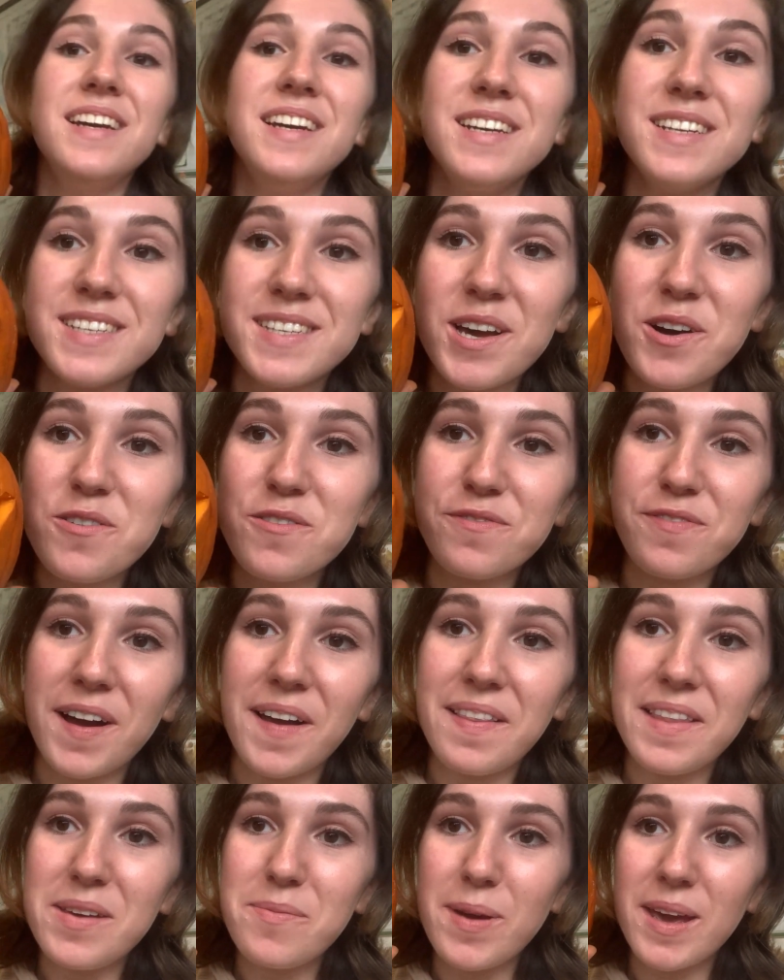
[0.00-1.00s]
So
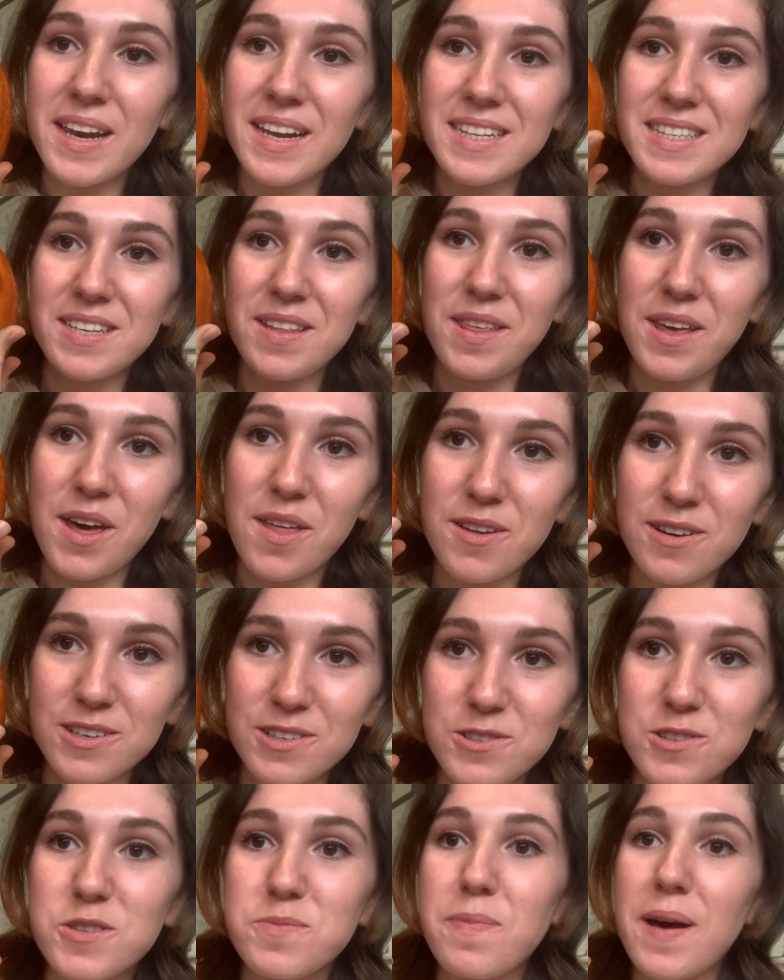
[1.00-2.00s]
finally made it to the other
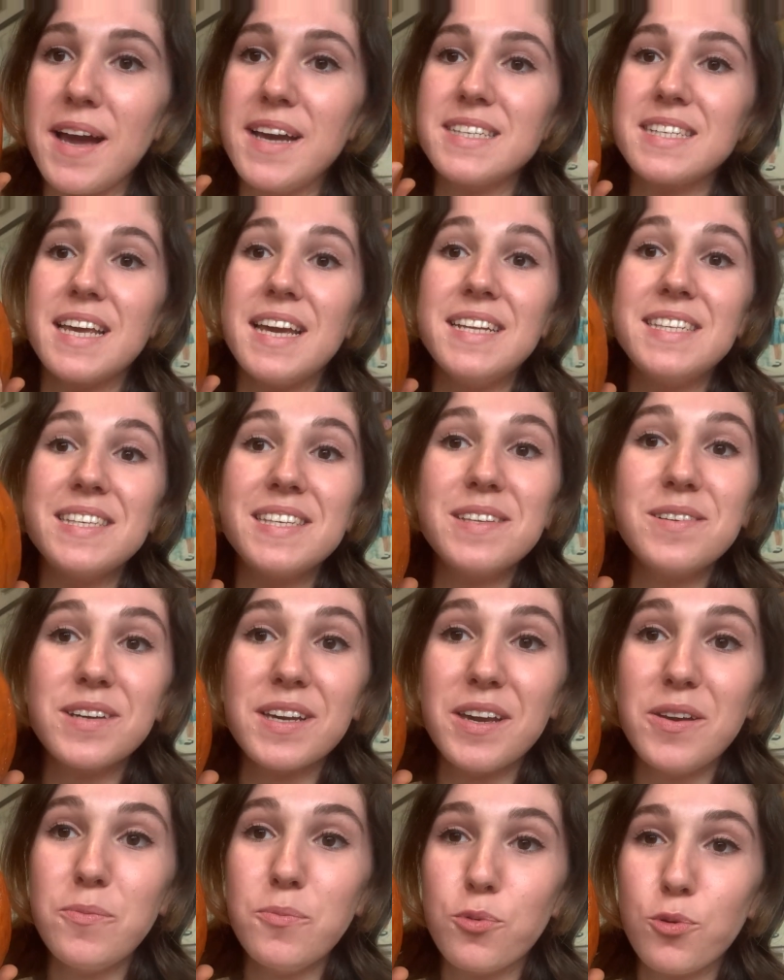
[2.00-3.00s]
two spikes. It's
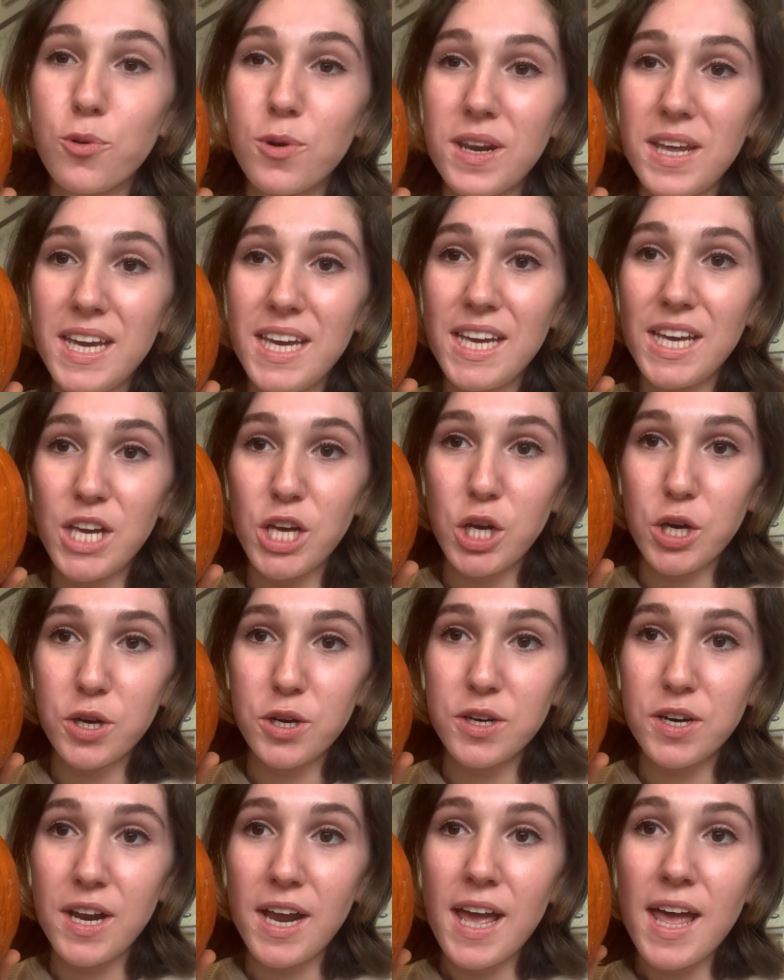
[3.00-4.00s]
looking pretty
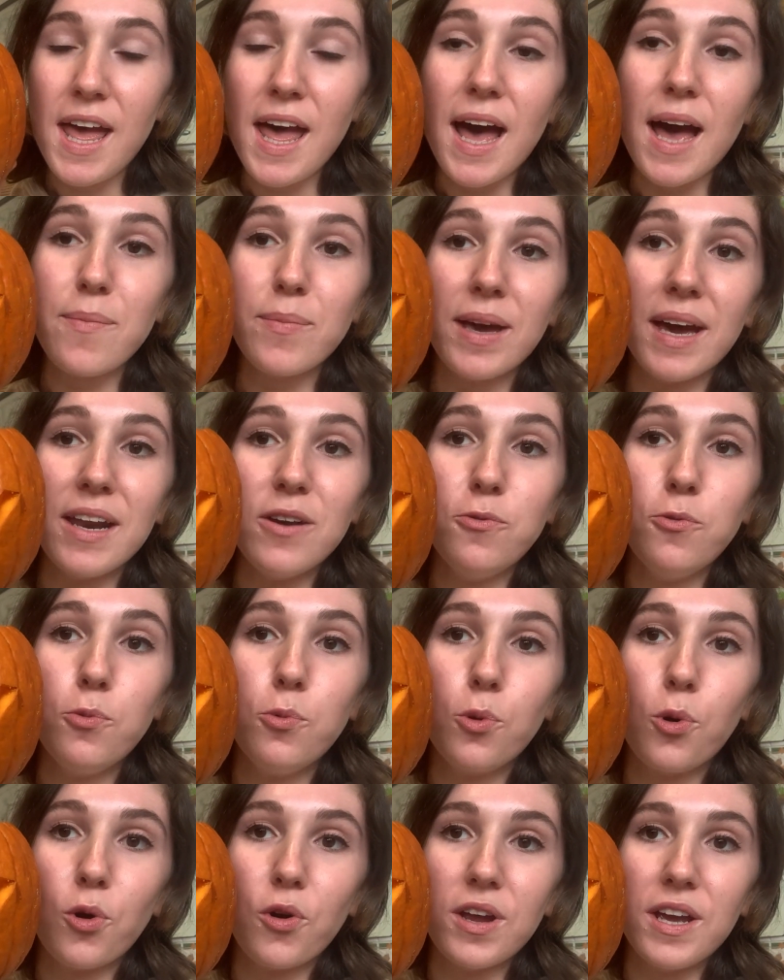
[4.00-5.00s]
good. I'm kind of
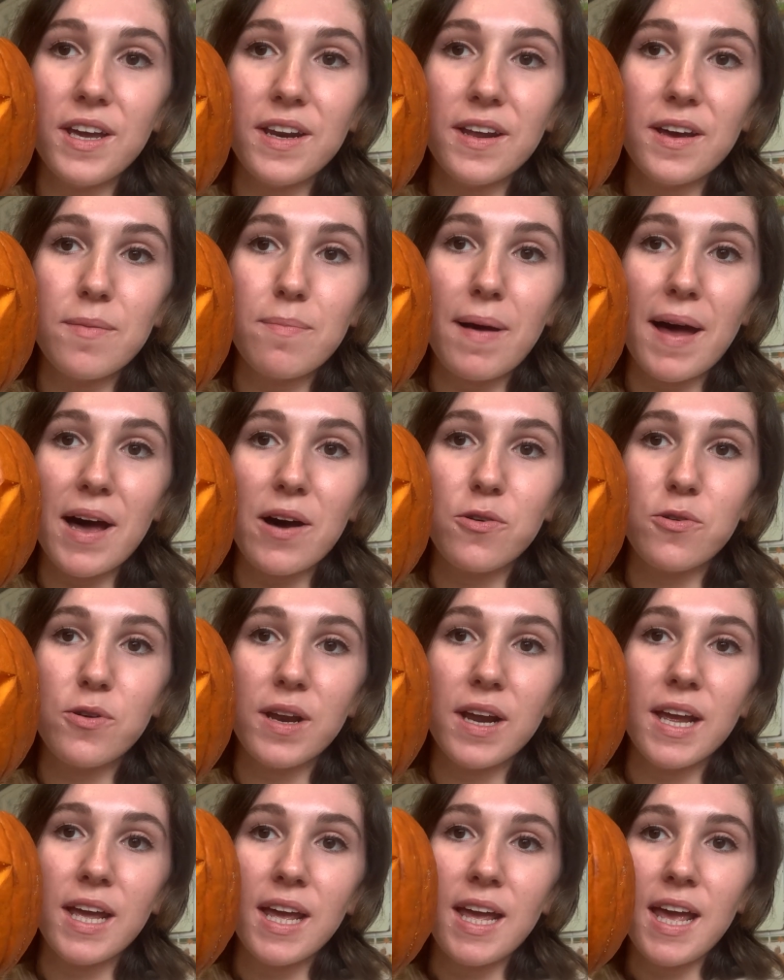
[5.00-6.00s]
worried
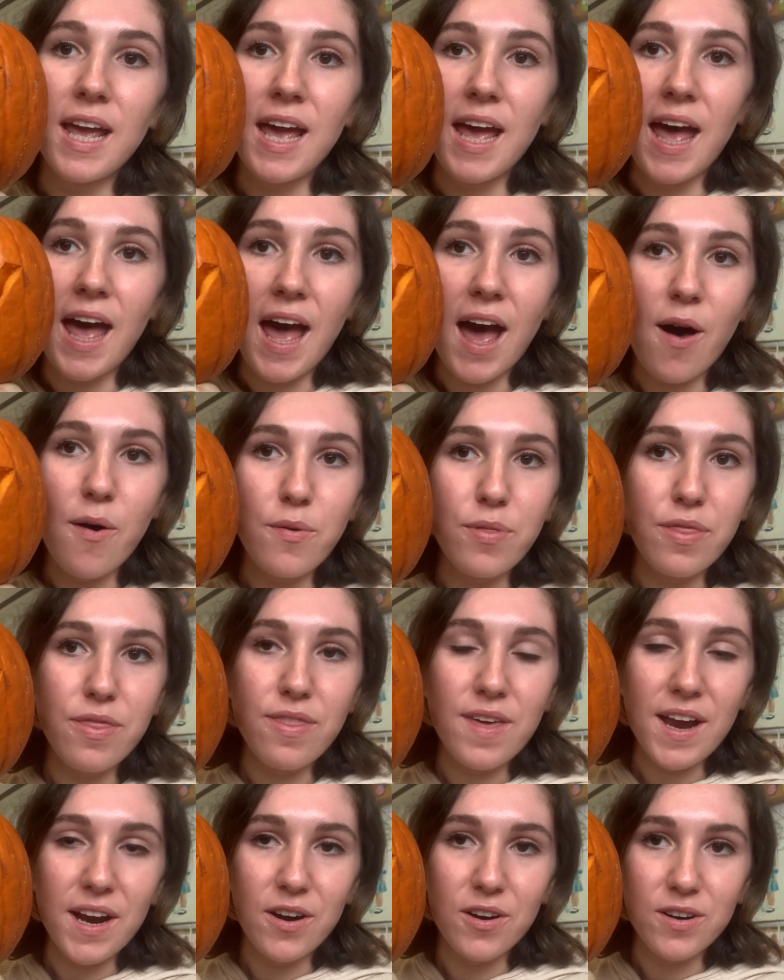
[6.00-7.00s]
about how
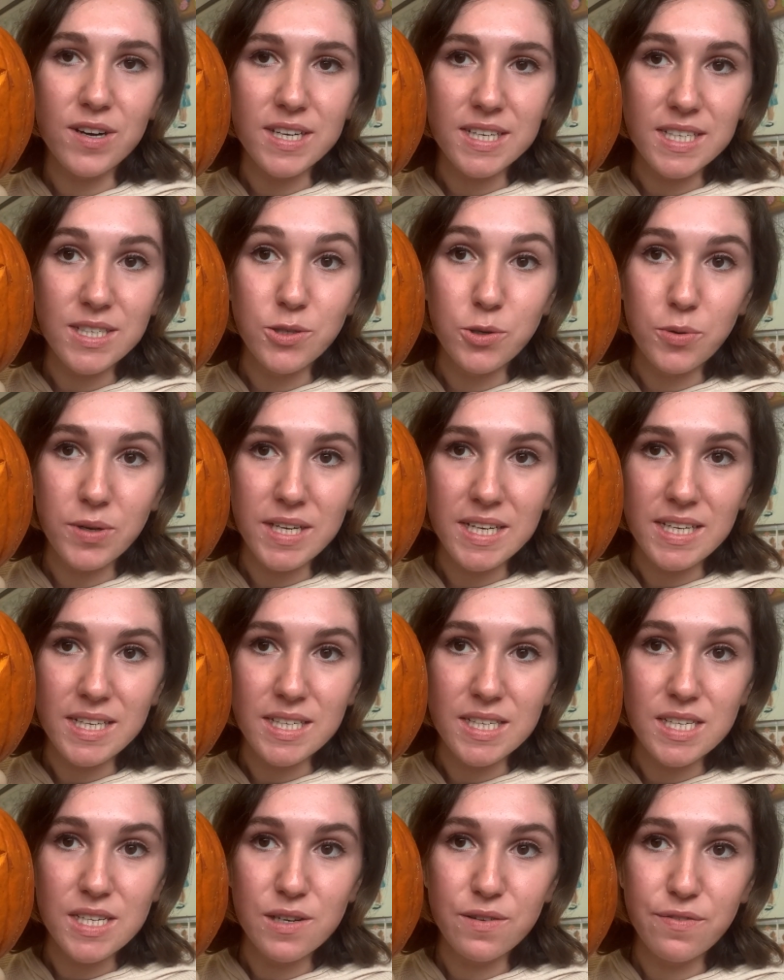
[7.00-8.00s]
they're going
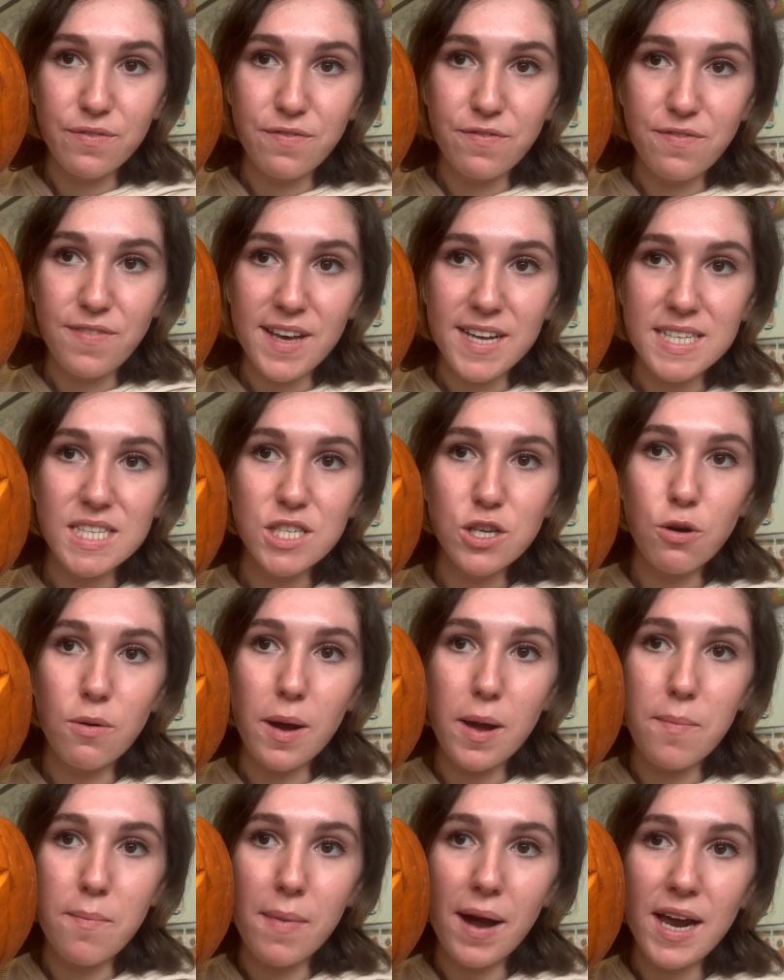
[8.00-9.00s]
to fit. So
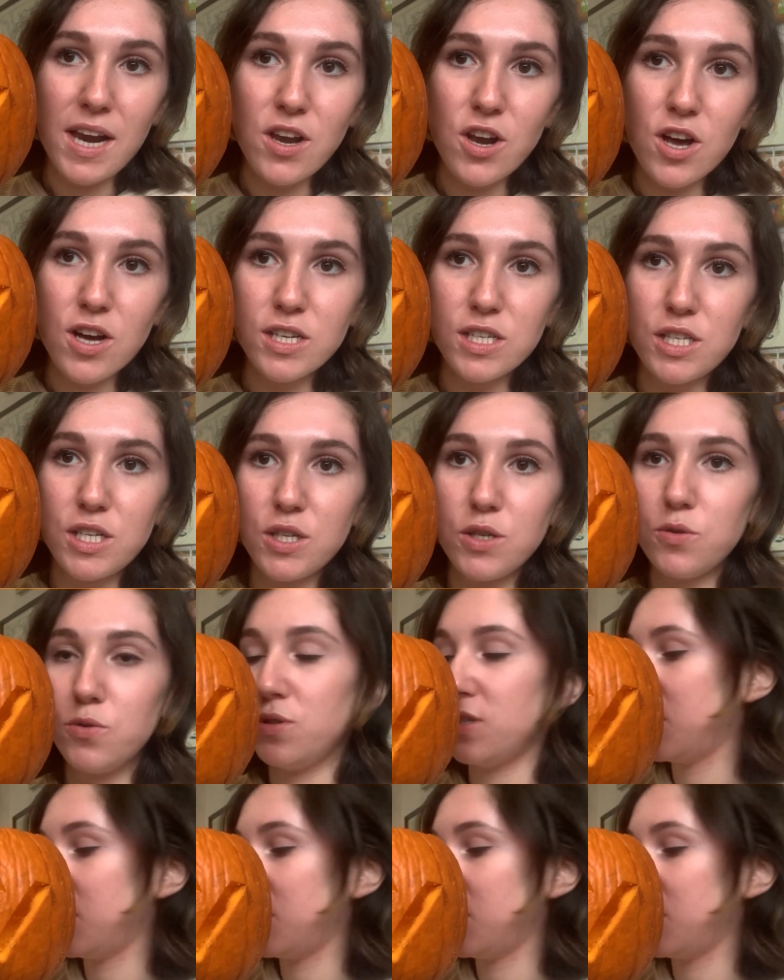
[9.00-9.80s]
I might not do the